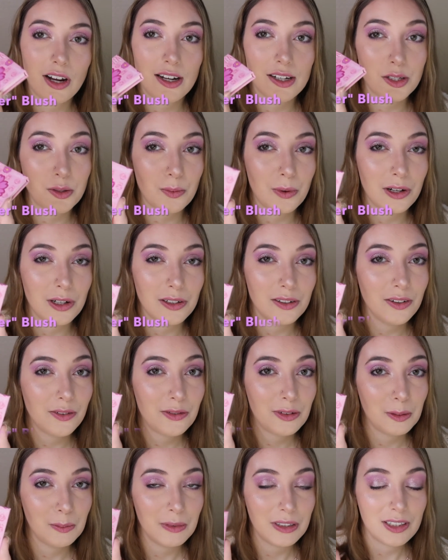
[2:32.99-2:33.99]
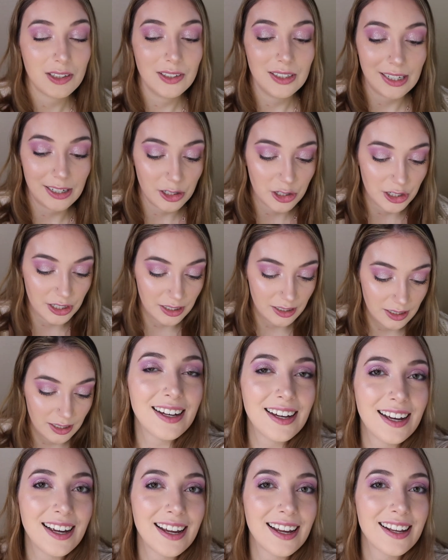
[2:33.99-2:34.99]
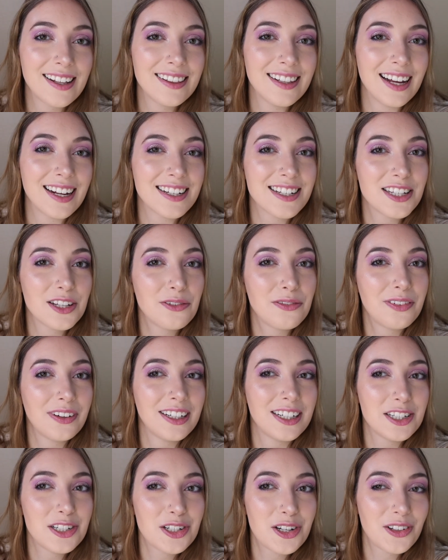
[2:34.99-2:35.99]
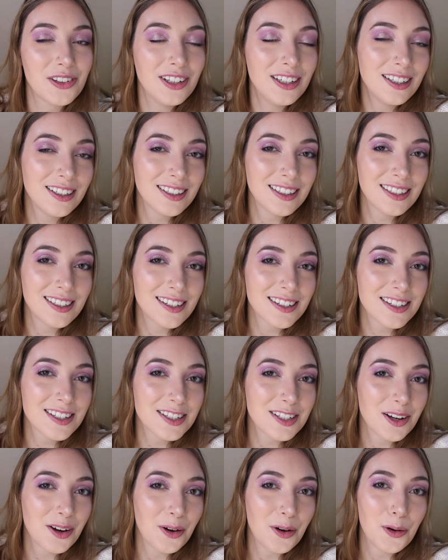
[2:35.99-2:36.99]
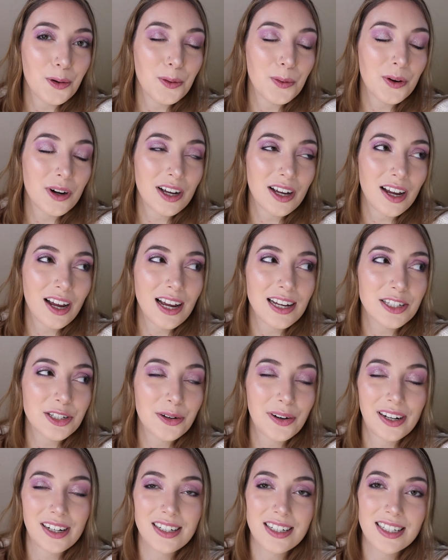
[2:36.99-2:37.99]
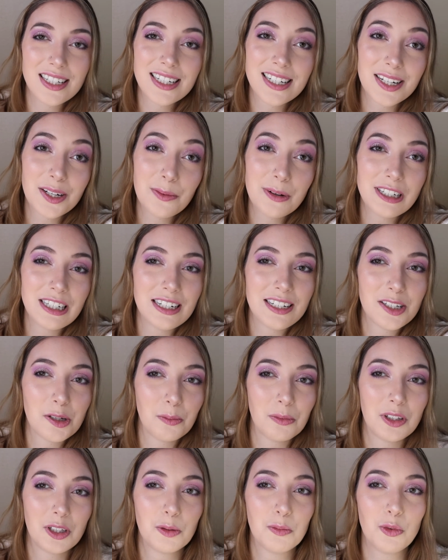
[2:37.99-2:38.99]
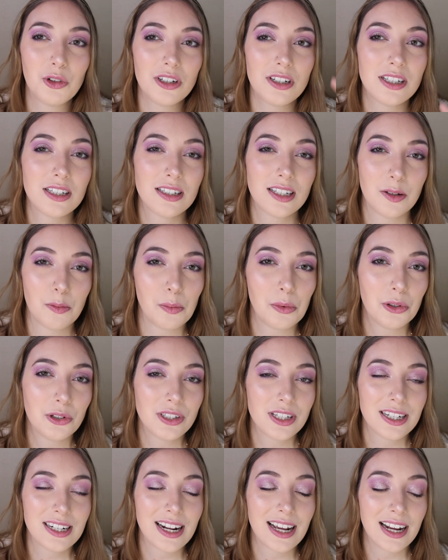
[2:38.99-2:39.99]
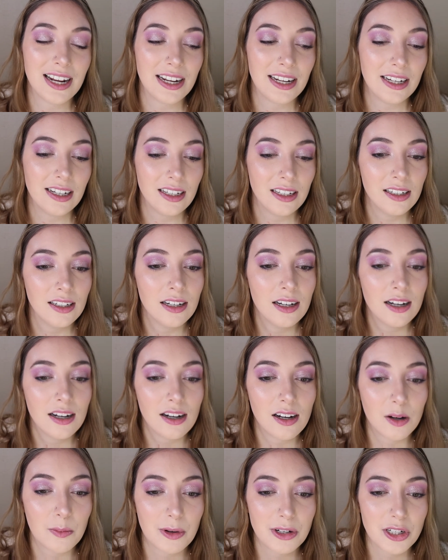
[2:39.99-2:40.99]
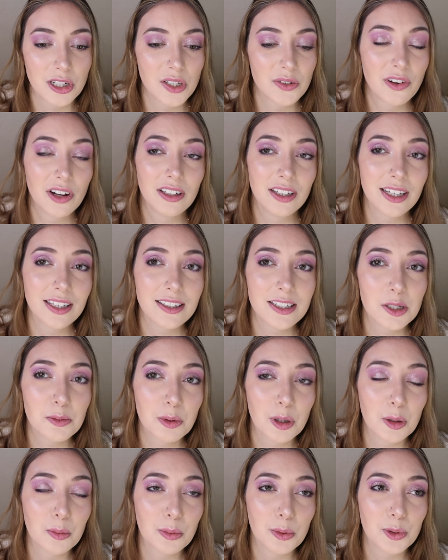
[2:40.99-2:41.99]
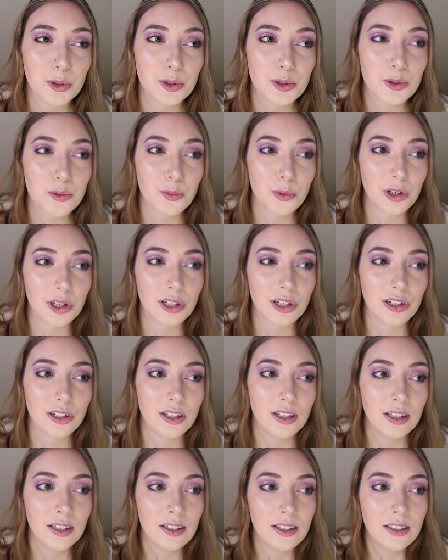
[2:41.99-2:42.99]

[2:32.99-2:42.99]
as well from the collection. And that's the finished look. So as you can see, we did something more simple today. I just felt like these purples were